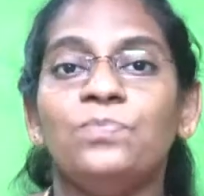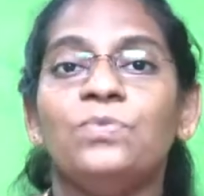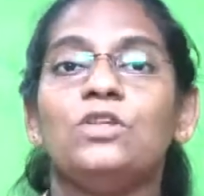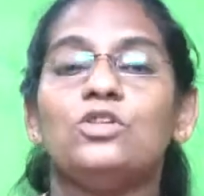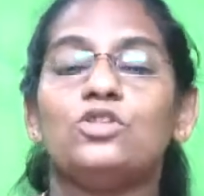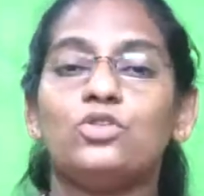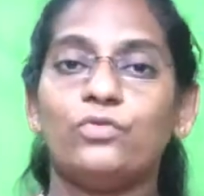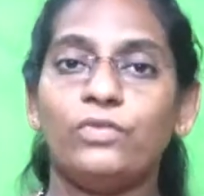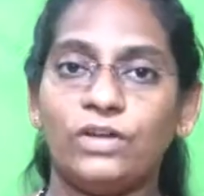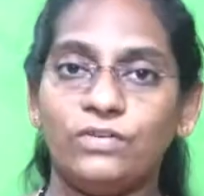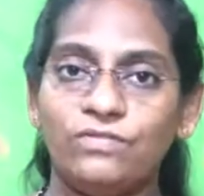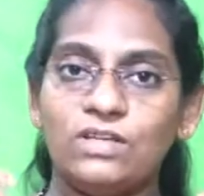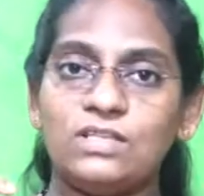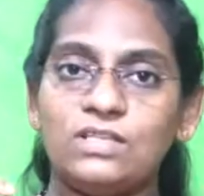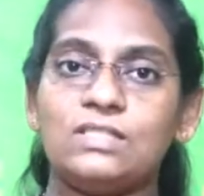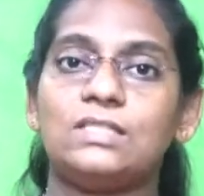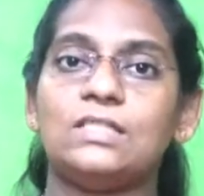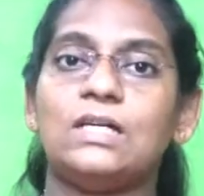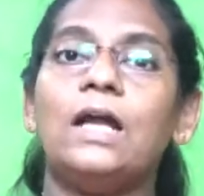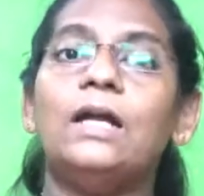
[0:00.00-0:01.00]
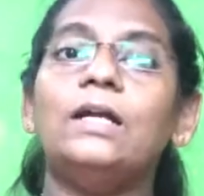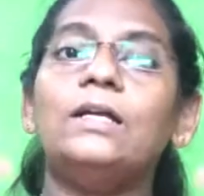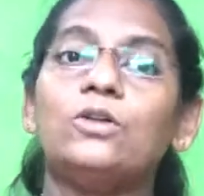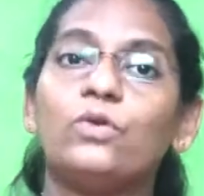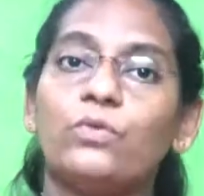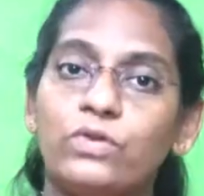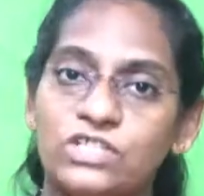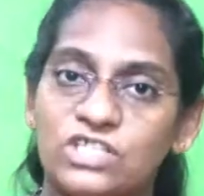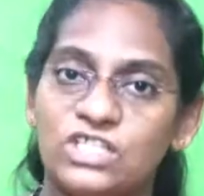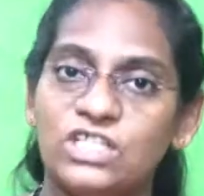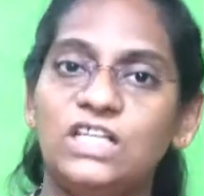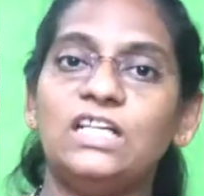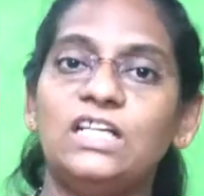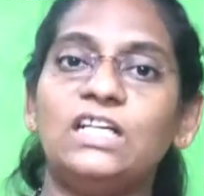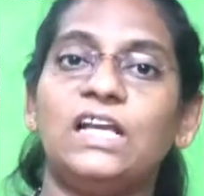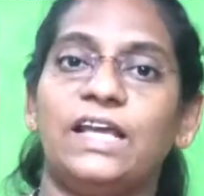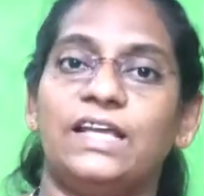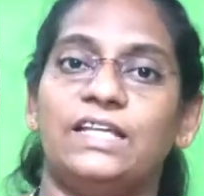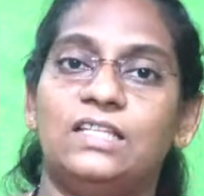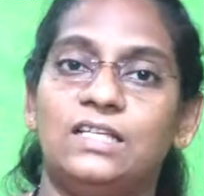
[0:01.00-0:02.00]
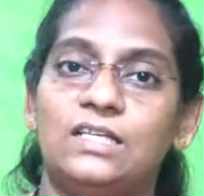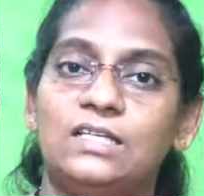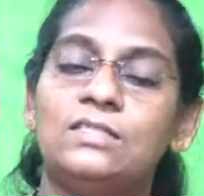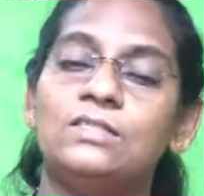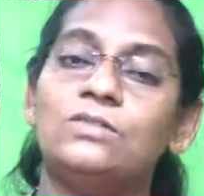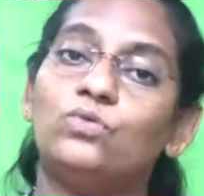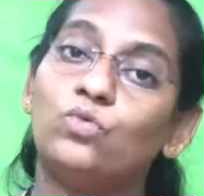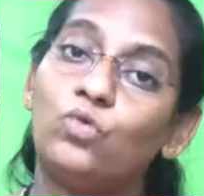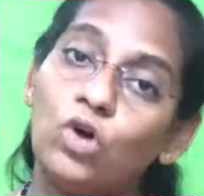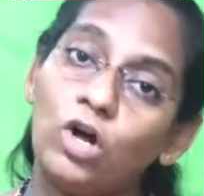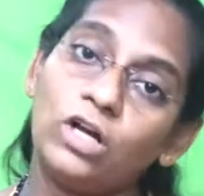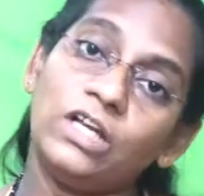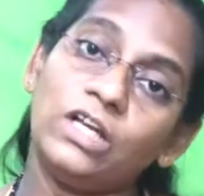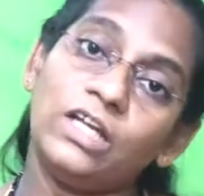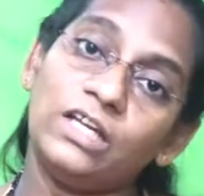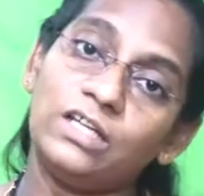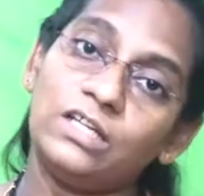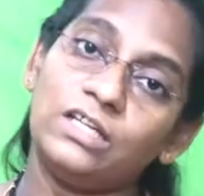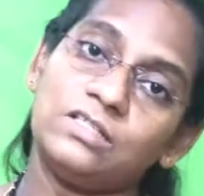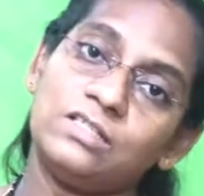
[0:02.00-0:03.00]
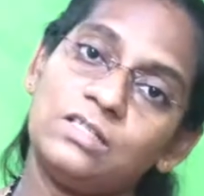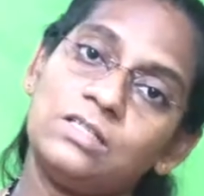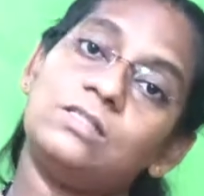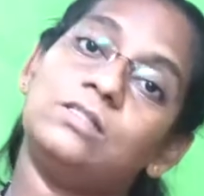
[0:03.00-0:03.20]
So when we start questioning like this, what increases?